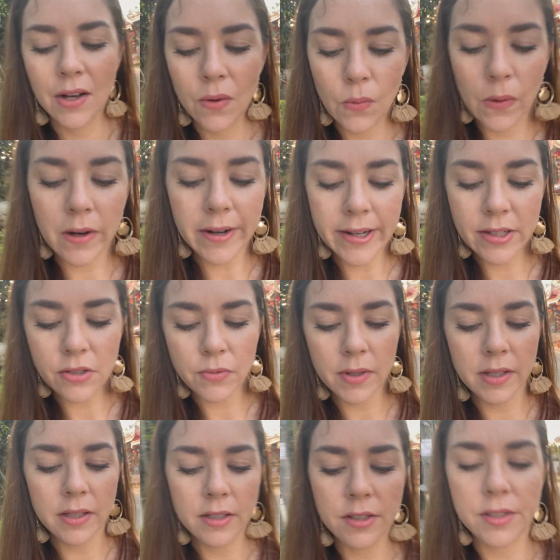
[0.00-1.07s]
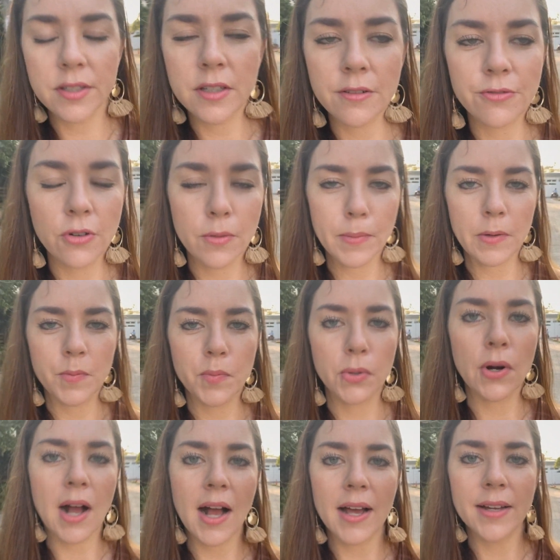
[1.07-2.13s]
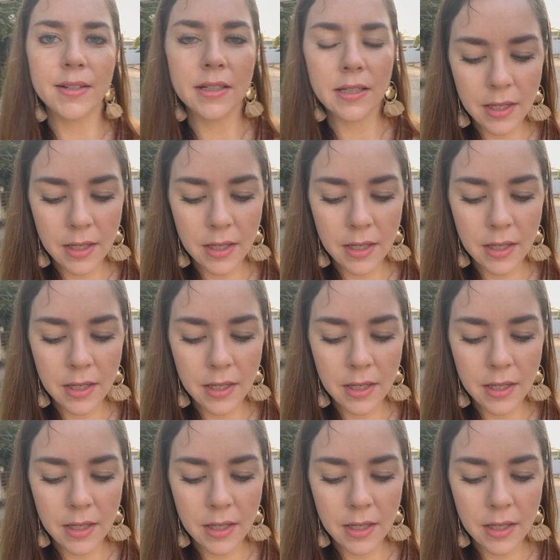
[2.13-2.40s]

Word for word: Worry is really just a form of pride,